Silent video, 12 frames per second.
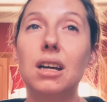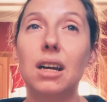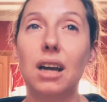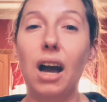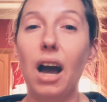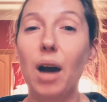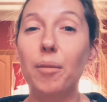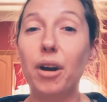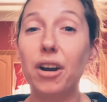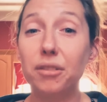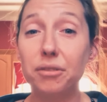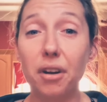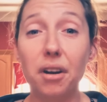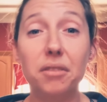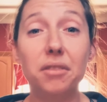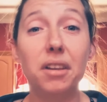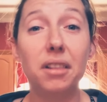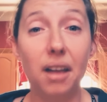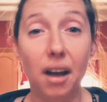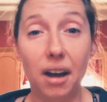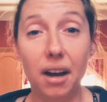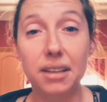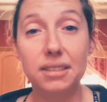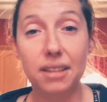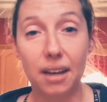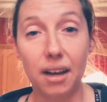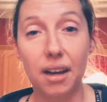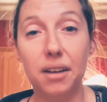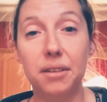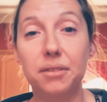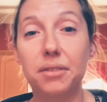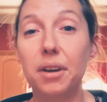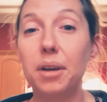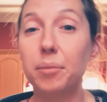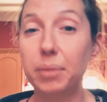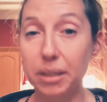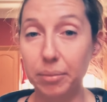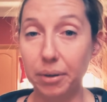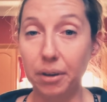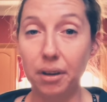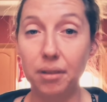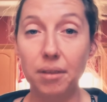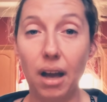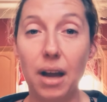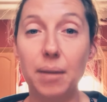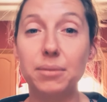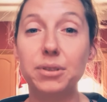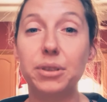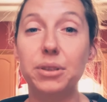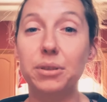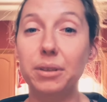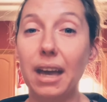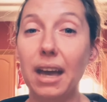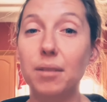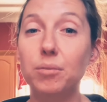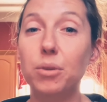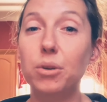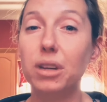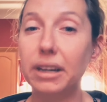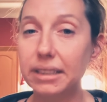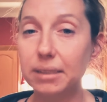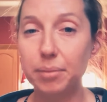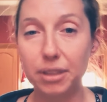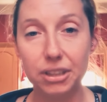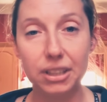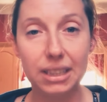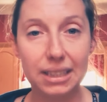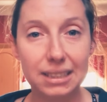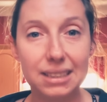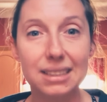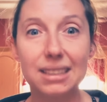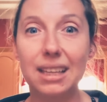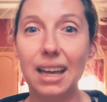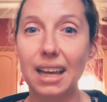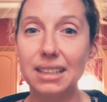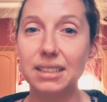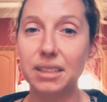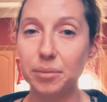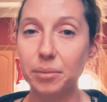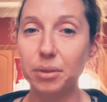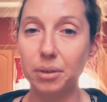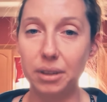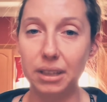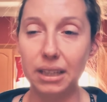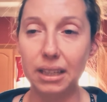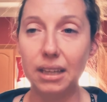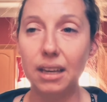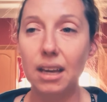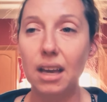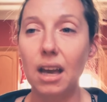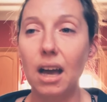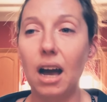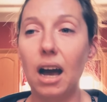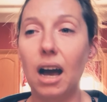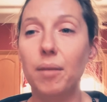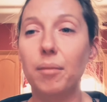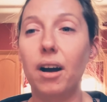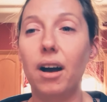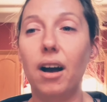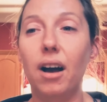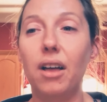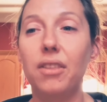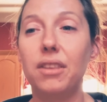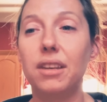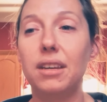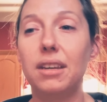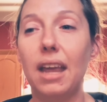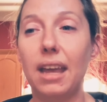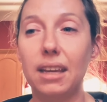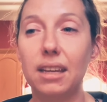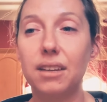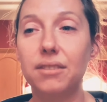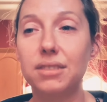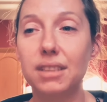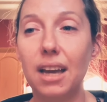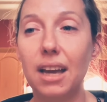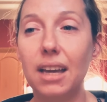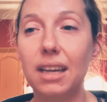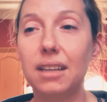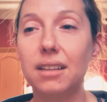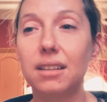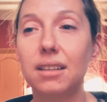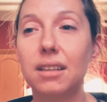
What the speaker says: are in front of a lot of people, so you get more experience as an employee. On the negative side,